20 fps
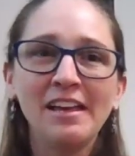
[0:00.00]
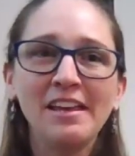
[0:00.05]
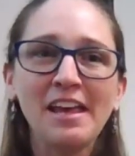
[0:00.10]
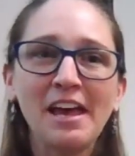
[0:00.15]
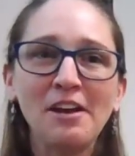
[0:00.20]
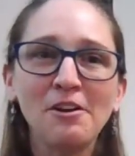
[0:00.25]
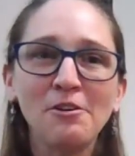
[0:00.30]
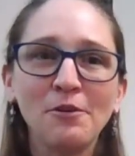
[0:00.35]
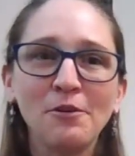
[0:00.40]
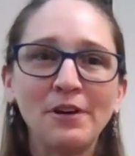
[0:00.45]

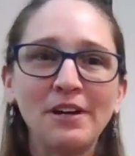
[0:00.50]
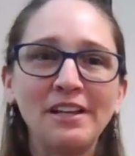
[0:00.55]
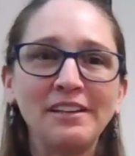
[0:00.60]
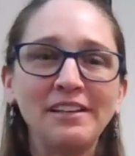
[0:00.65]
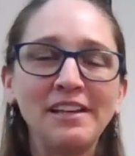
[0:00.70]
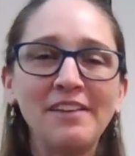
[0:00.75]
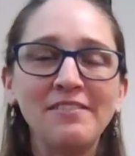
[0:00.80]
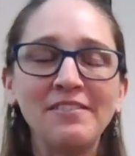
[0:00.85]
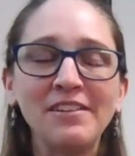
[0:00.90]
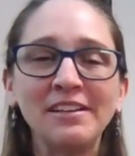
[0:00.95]
Category
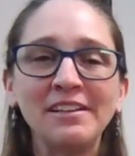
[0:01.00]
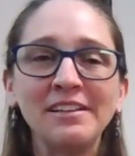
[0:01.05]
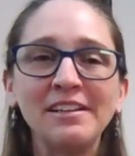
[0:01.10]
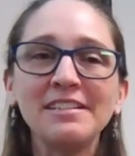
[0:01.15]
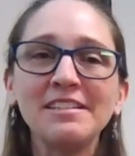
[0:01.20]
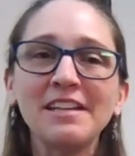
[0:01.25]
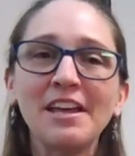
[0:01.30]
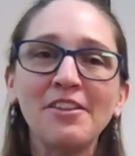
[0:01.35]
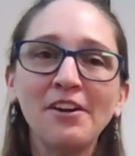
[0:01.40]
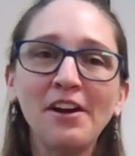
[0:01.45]
11
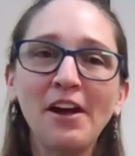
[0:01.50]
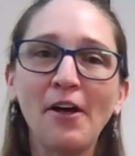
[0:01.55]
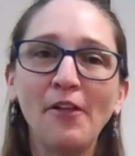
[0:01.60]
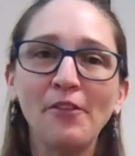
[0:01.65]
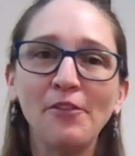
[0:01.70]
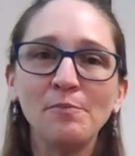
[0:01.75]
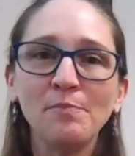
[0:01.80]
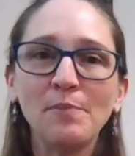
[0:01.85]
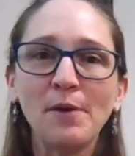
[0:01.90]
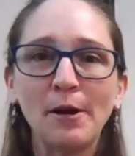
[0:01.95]
is other
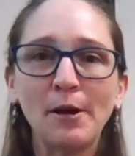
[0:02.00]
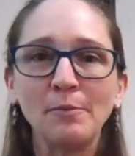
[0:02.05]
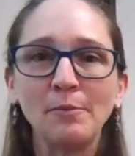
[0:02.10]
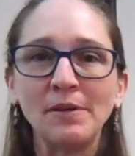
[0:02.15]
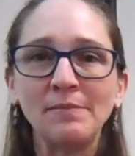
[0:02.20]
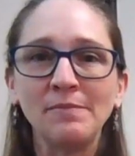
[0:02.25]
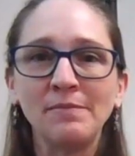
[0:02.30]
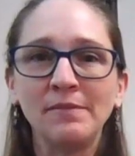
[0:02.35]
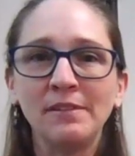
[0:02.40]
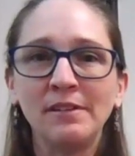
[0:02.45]
health
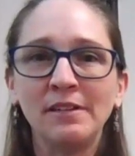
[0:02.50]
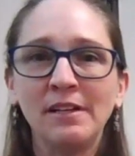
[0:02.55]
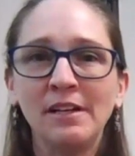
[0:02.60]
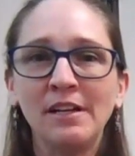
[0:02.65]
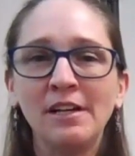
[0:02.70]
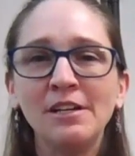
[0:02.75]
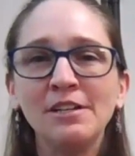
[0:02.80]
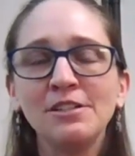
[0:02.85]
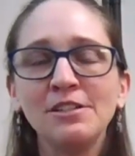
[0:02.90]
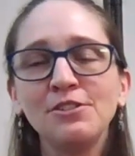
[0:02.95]
impairment.
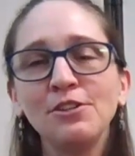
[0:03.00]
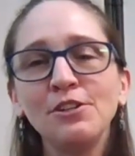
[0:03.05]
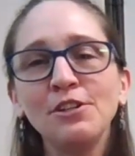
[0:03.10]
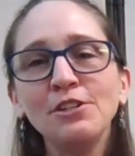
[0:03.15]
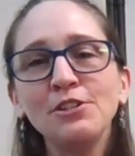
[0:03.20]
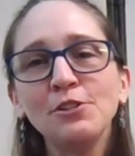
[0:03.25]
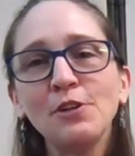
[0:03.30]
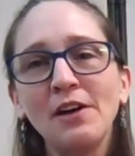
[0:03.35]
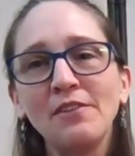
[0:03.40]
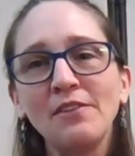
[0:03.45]

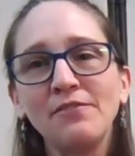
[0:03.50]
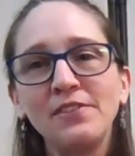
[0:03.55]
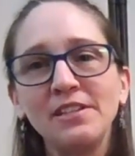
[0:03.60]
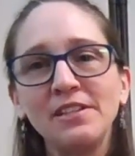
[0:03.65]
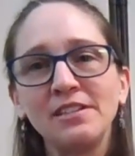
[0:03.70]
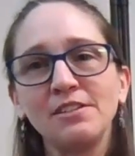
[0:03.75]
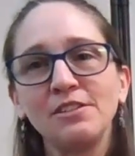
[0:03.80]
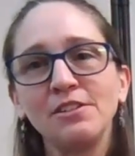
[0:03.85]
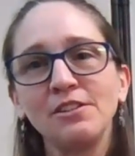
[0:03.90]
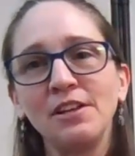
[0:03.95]
Students who have
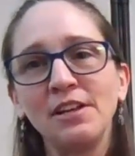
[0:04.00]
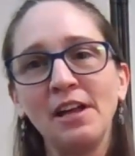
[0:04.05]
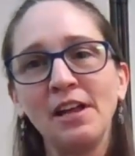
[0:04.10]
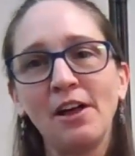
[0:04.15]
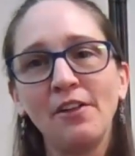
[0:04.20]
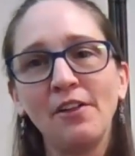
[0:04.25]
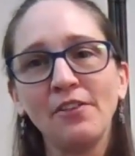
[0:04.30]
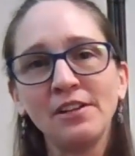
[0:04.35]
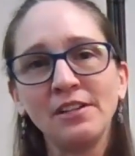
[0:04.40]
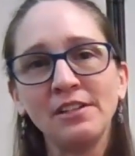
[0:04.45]
physical and
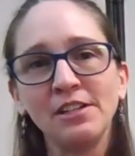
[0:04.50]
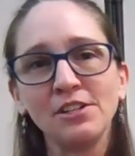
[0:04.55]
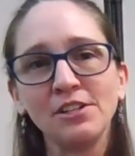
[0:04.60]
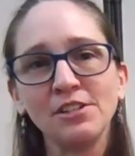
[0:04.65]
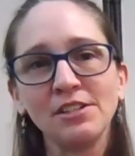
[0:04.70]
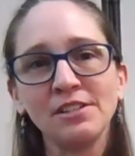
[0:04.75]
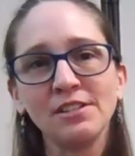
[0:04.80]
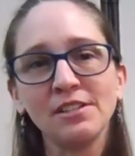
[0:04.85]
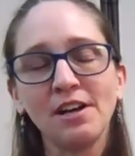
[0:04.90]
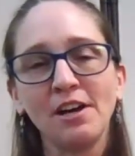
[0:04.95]
health
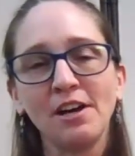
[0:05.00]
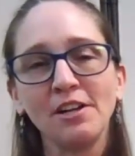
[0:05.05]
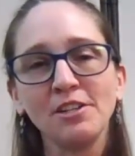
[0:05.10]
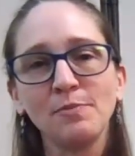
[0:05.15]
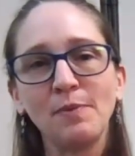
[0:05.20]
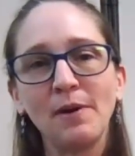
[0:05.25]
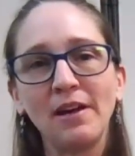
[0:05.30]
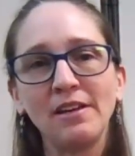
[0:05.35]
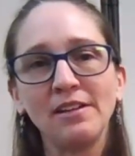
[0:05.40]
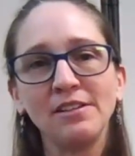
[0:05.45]
conditions
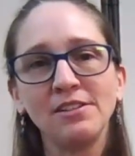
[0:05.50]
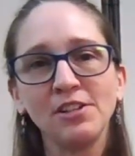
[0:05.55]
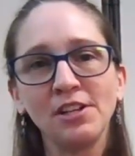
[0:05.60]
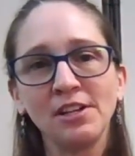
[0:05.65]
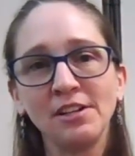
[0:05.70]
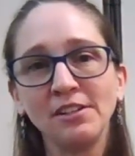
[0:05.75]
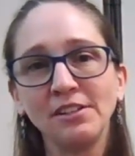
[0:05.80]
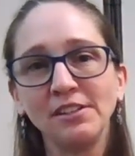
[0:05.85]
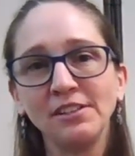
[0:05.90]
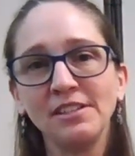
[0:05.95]
caused by
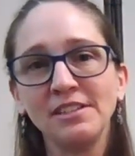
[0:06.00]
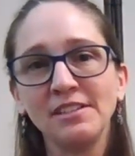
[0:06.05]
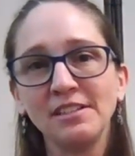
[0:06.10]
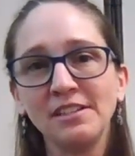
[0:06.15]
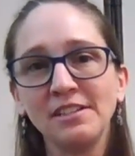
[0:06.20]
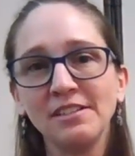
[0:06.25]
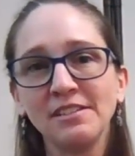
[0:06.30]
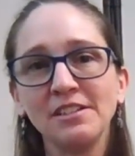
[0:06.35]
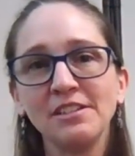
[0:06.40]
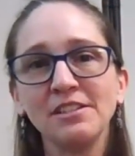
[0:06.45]
congenital
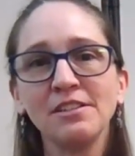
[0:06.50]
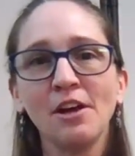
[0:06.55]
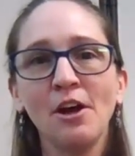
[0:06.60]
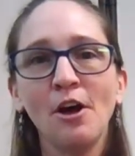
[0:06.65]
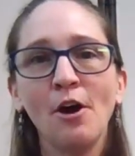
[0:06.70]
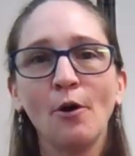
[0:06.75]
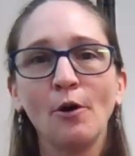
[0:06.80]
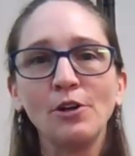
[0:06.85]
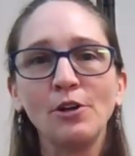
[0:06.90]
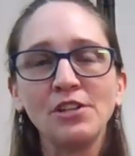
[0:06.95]
diseases
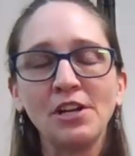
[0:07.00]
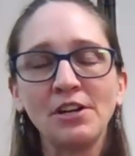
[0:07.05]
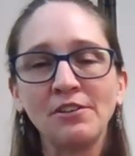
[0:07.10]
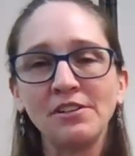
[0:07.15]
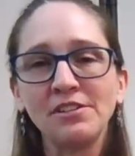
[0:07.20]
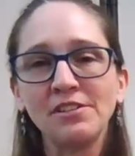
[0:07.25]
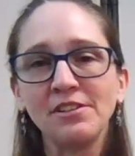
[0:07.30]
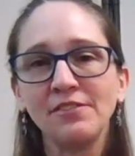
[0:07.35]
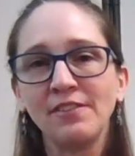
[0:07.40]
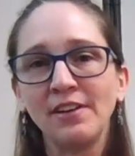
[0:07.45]
or
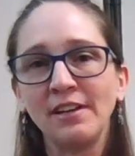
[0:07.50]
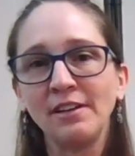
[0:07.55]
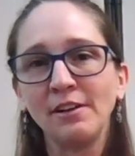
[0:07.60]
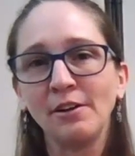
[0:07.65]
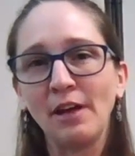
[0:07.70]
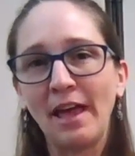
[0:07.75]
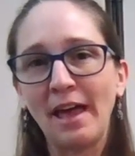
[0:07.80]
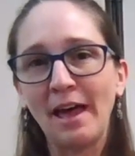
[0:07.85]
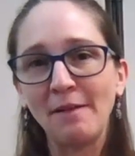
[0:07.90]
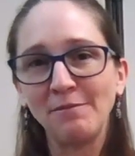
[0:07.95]
generative
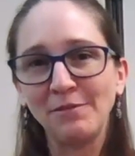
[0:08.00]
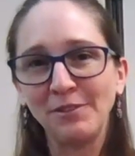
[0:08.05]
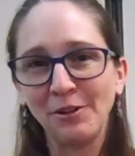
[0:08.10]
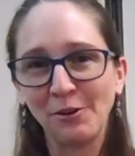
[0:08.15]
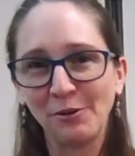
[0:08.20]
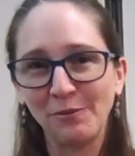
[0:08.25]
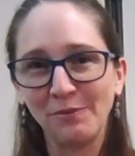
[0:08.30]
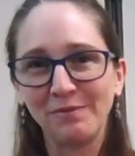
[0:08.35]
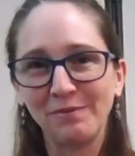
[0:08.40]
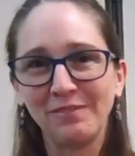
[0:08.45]

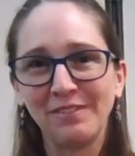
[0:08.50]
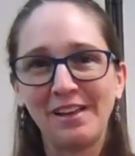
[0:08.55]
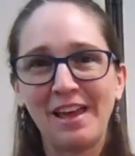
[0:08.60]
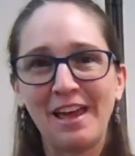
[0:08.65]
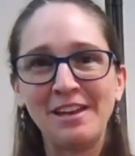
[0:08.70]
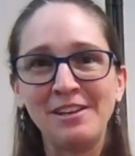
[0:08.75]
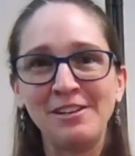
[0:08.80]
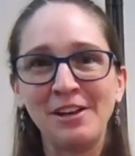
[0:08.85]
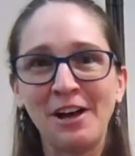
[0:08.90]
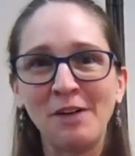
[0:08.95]

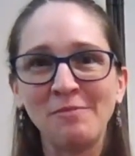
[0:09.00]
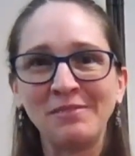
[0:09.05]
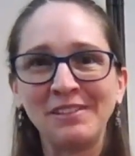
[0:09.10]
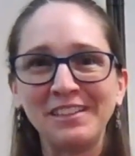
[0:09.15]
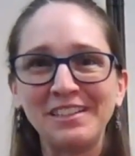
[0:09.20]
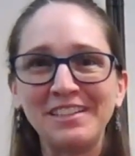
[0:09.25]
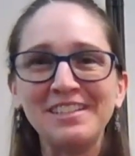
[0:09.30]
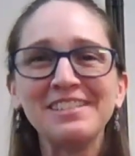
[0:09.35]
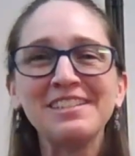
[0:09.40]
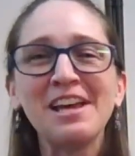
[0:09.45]

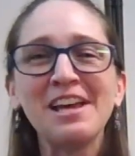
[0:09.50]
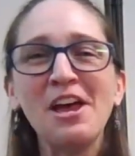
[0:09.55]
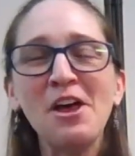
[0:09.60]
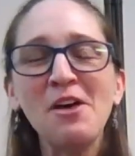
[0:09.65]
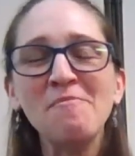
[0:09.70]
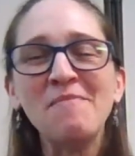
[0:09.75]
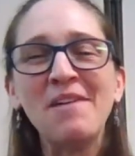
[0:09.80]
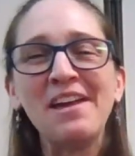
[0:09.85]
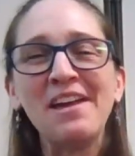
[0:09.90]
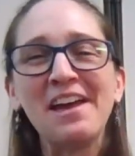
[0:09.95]
anomalies
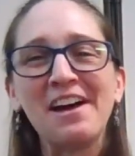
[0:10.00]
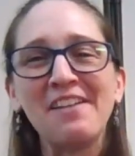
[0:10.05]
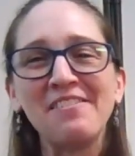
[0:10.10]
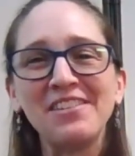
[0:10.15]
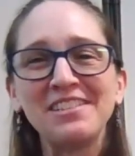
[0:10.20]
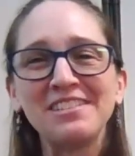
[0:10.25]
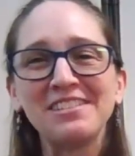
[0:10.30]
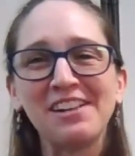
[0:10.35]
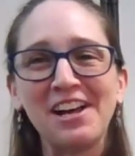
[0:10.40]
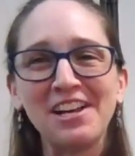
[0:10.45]
may have
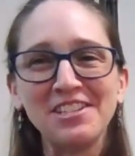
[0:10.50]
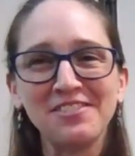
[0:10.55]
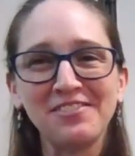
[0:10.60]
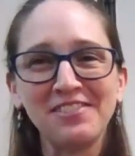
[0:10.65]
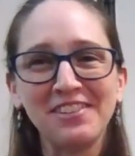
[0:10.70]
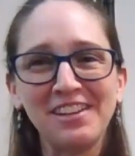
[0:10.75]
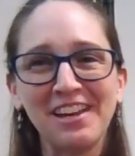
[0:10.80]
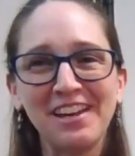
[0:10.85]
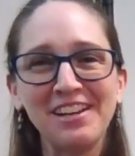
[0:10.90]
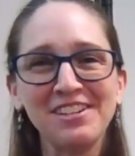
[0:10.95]
this
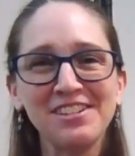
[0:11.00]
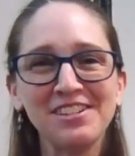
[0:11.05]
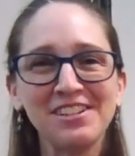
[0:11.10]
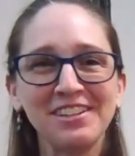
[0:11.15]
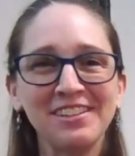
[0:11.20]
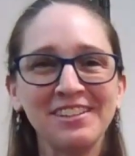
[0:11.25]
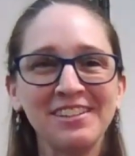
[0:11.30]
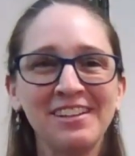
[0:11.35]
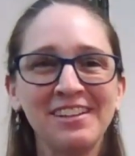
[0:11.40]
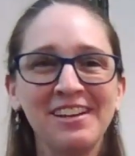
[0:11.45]

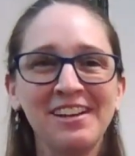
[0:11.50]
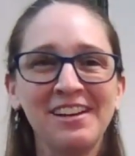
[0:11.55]
classification.